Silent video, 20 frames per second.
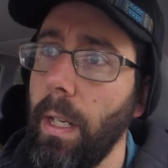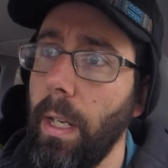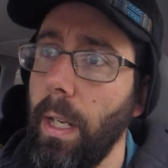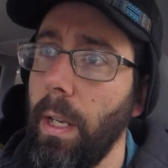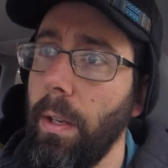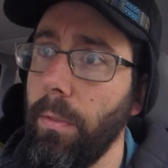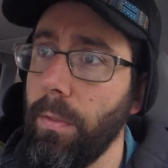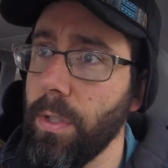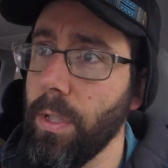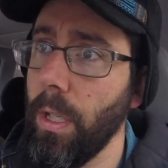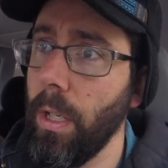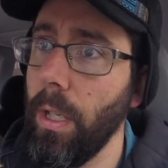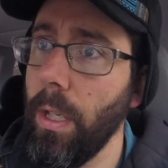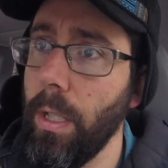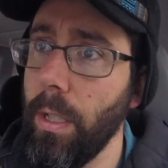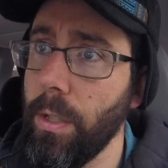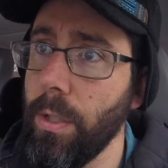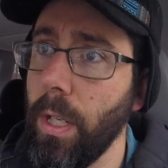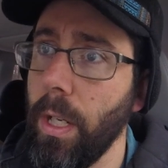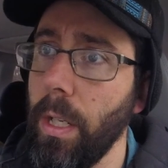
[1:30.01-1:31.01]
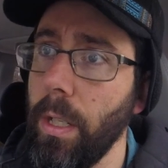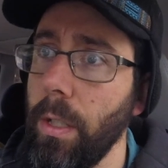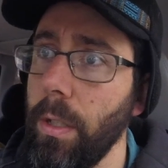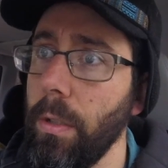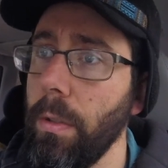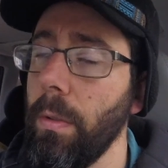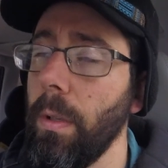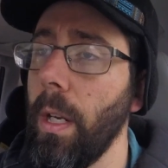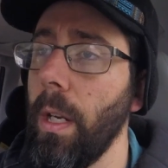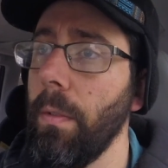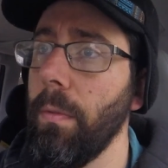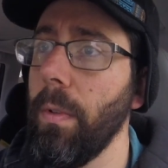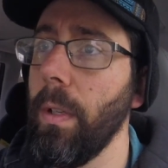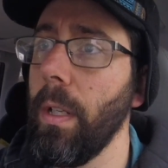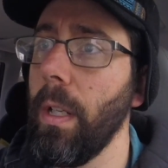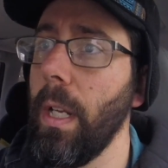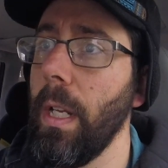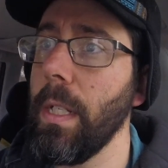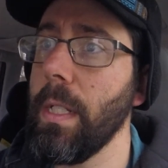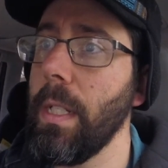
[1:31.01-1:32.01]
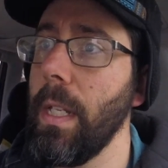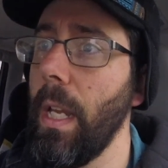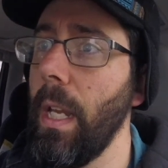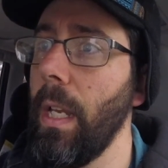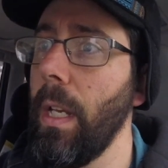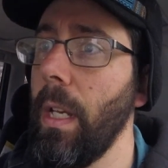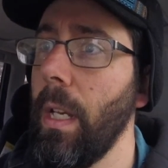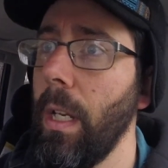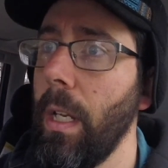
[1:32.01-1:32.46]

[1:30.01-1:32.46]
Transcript: have started to try and do, I've realized that